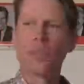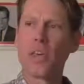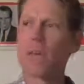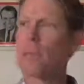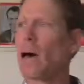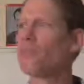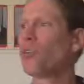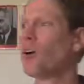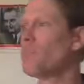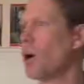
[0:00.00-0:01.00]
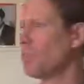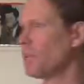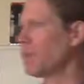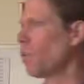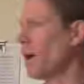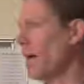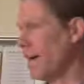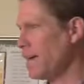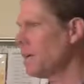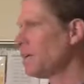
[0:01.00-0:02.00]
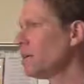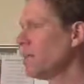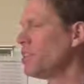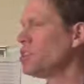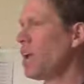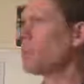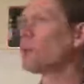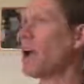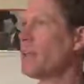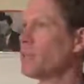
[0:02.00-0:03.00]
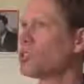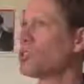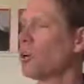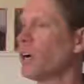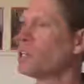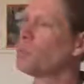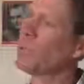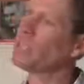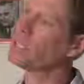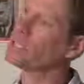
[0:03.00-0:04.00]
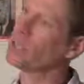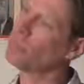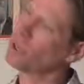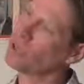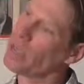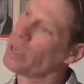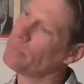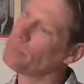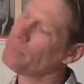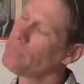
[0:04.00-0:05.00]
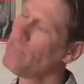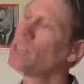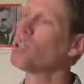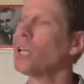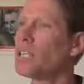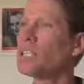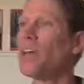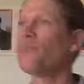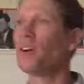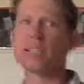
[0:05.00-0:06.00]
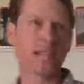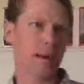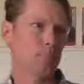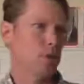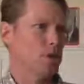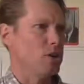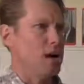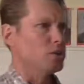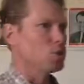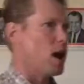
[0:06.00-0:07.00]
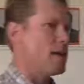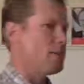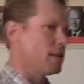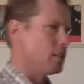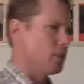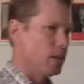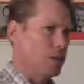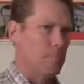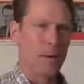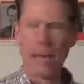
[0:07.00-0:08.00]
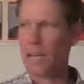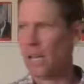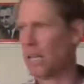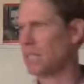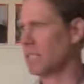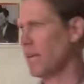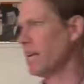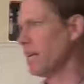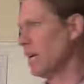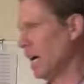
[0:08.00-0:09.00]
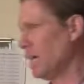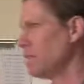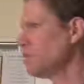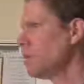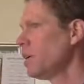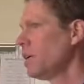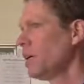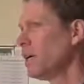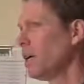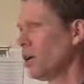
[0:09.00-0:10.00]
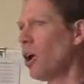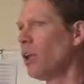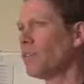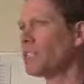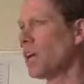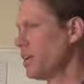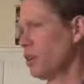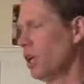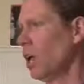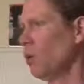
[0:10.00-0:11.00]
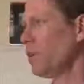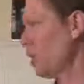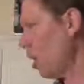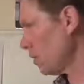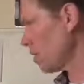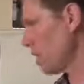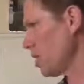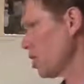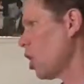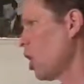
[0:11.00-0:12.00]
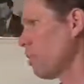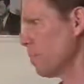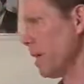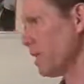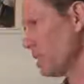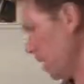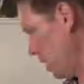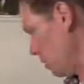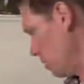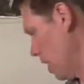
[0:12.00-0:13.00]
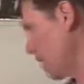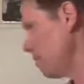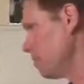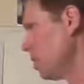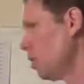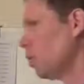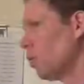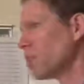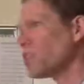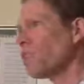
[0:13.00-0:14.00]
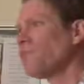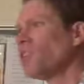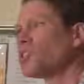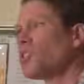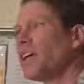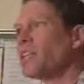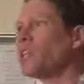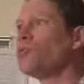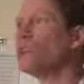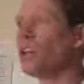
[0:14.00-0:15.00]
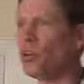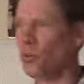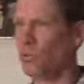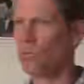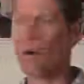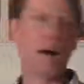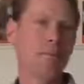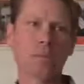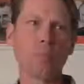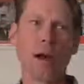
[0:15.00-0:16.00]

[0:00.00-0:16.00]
Think about for a moment the way that jam writing Ms. Torres plays a similar game. So let's say, for example, you're out driving in the middle of the Badlands late at night, and all of a sudden you're alone, and all of a sudden your car breaks down, right? What's the first thing that you do? Well, Ms.